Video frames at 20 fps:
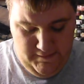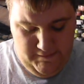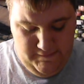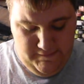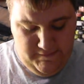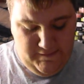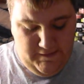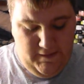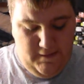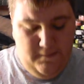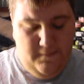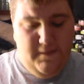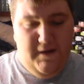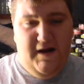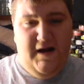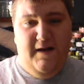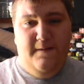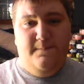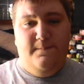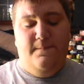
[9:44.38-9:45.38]

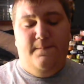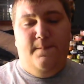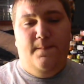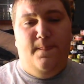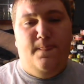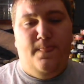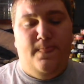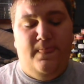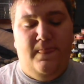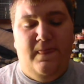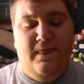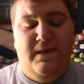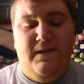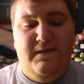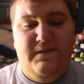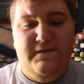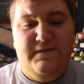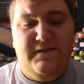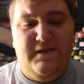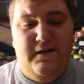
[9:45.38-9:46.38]
So,
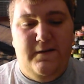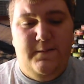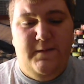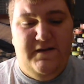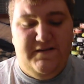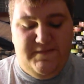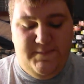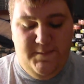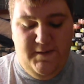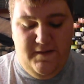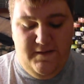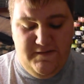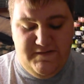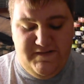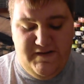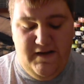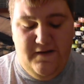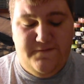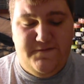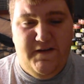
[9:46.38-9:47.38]
talk about some other
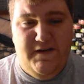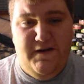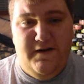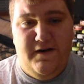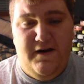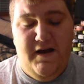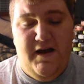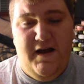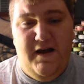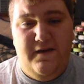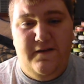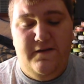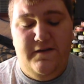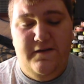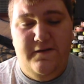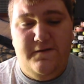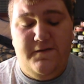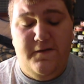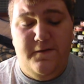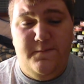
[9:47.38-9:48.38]
stuff here.
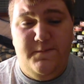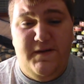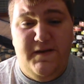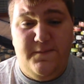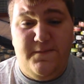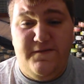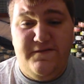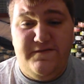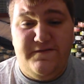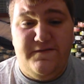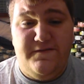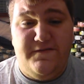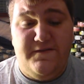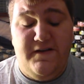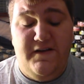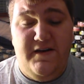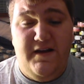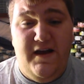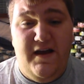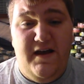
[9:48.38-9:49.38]
YouTube Dippers
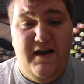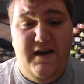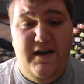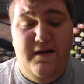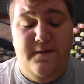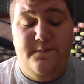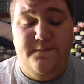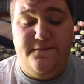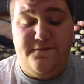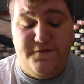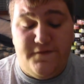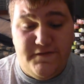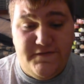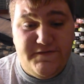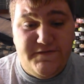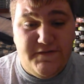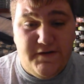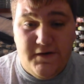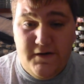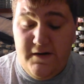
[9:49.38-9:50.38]
Retreat.
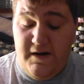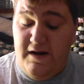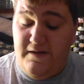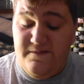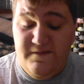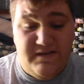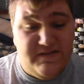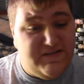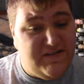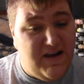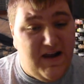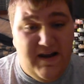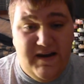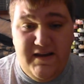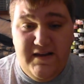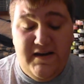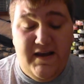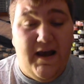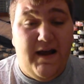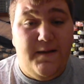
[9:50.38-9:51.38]
I've
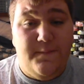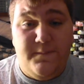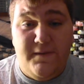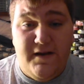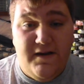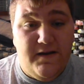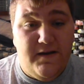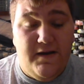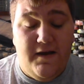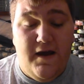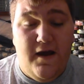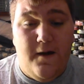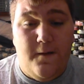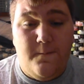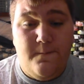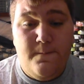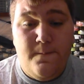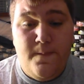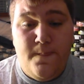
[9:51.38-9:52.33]
decided I'm gonna go.